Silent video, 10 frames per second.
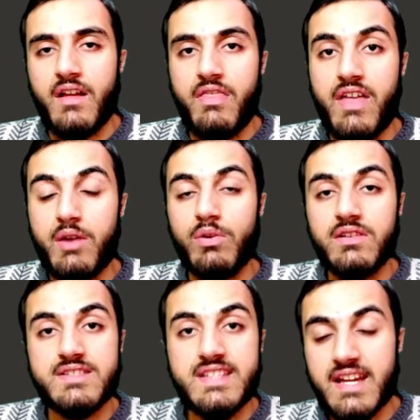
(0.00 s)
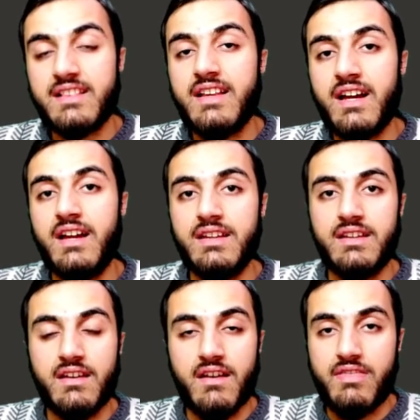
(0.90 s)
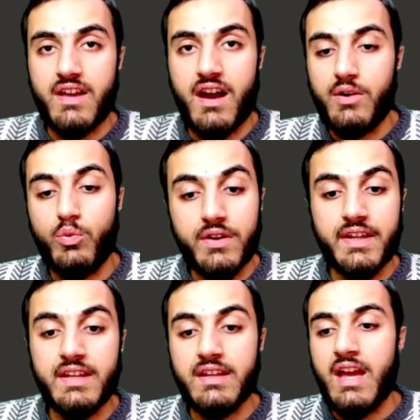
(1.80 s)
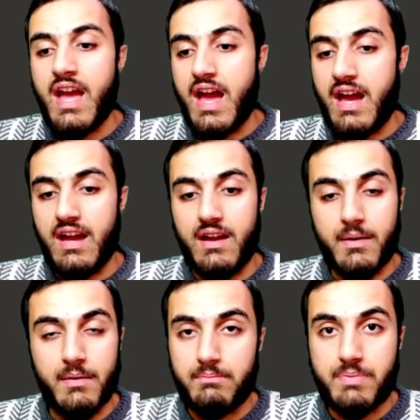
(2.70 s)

they will see it like uh, they are winning uh,